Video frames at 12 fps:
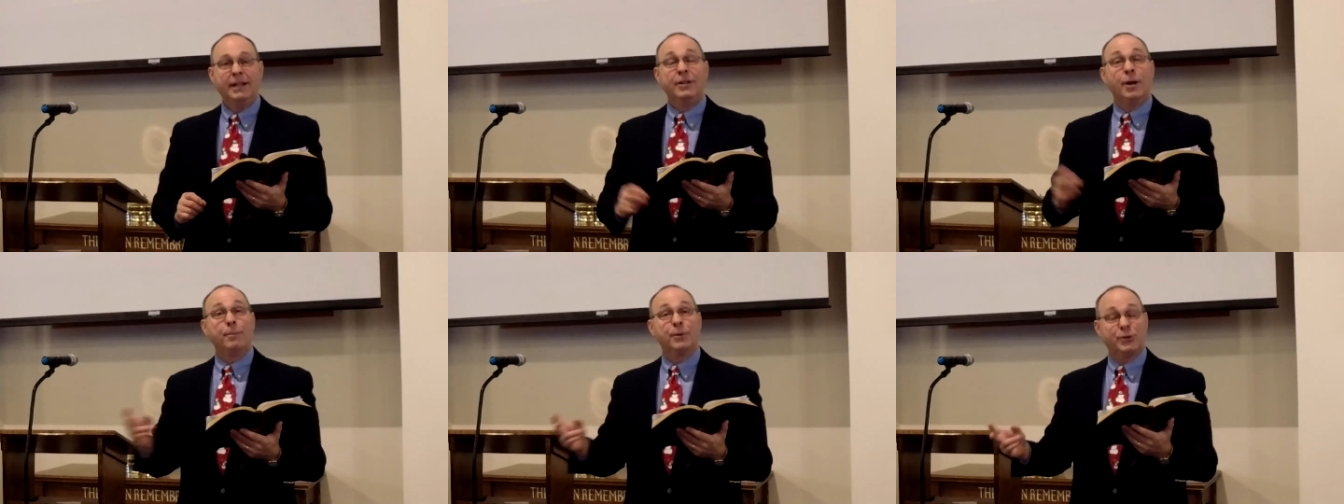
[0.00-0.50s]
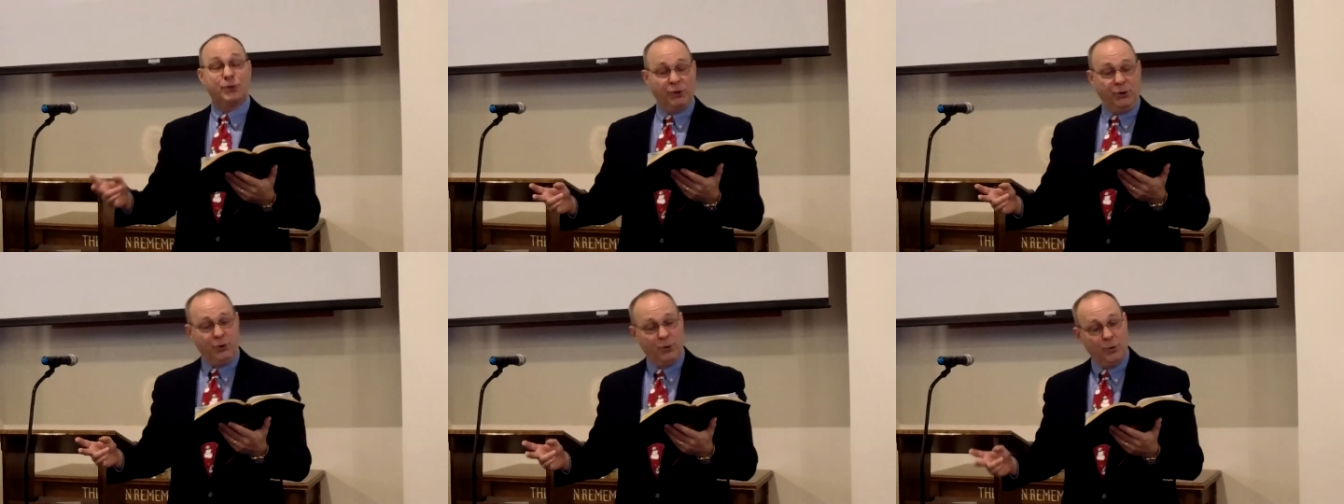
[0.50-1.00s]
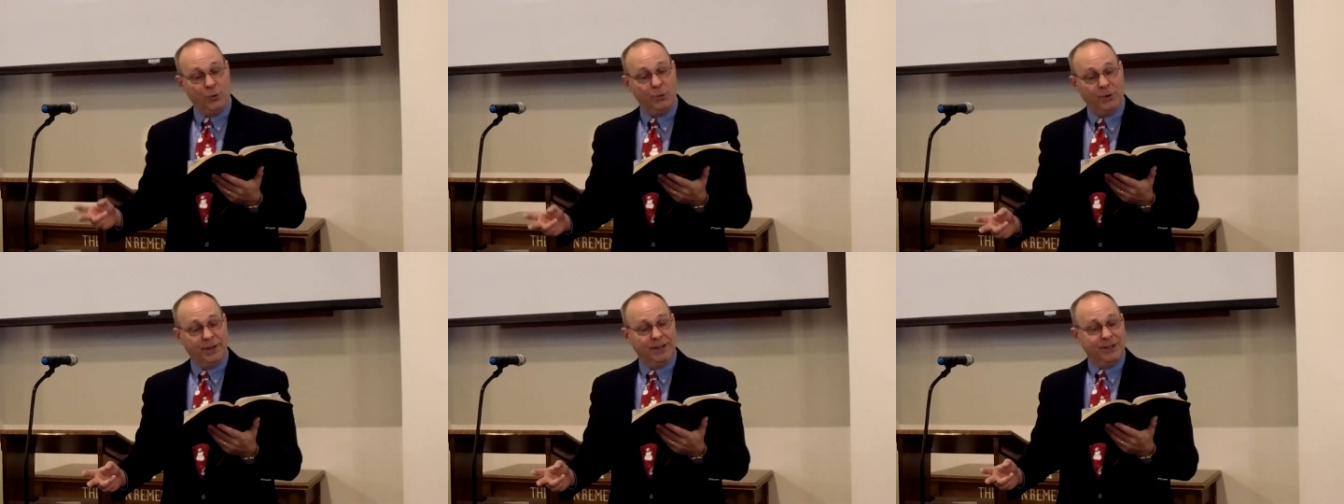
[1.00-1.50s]
Number two,
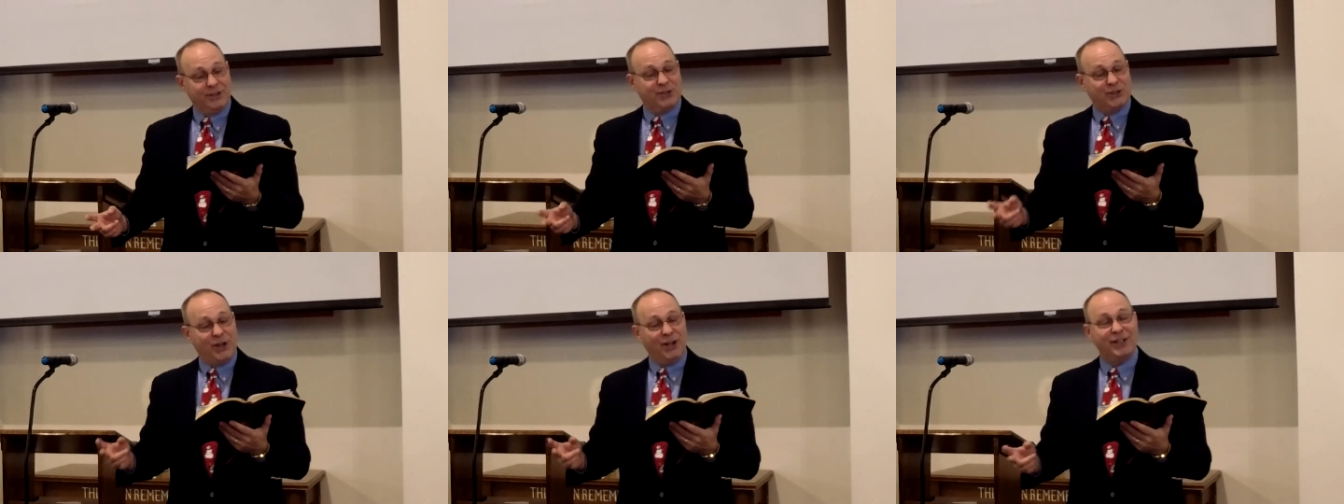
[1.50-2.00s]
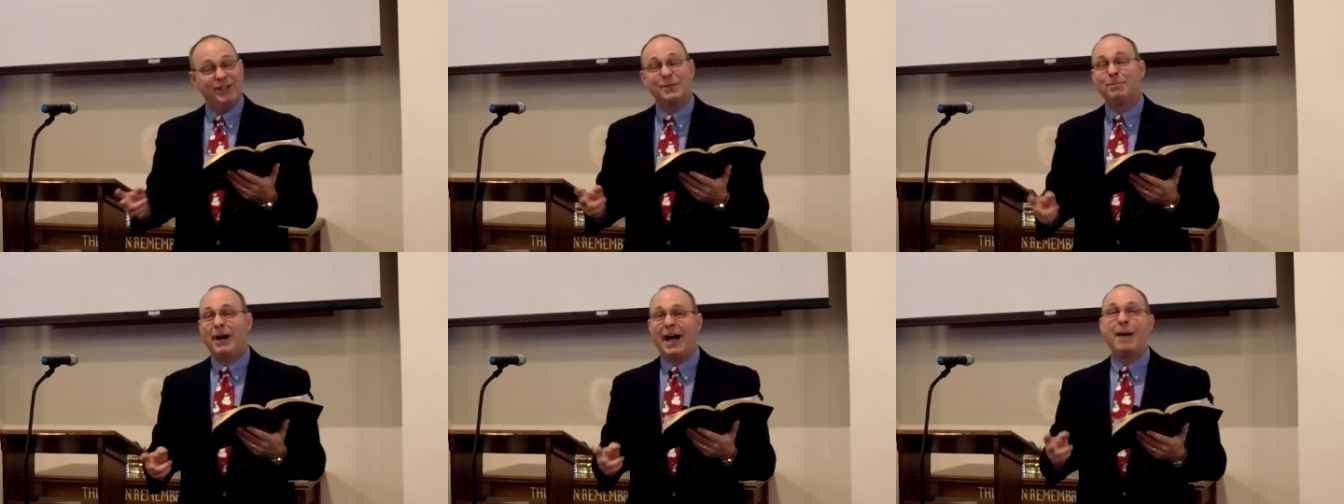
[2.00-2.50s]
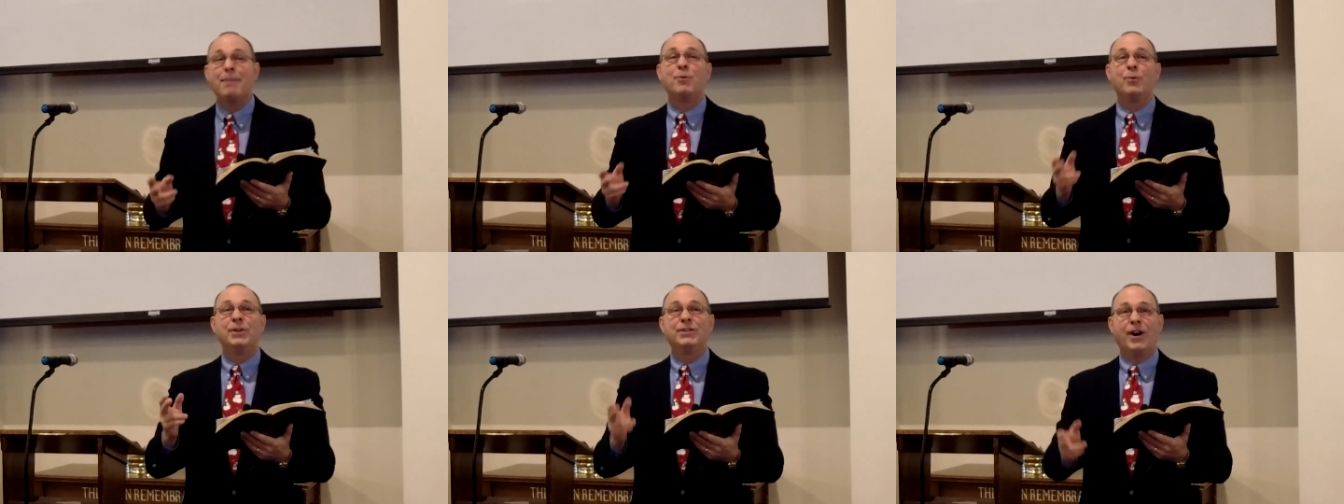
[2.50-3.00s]
study the
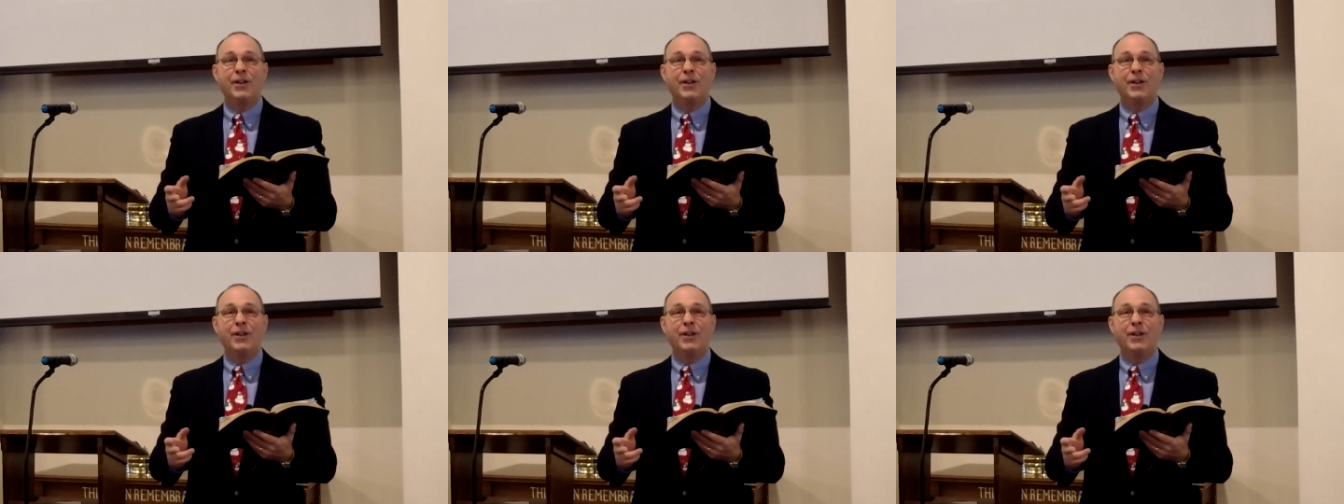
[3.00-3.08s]
Bible with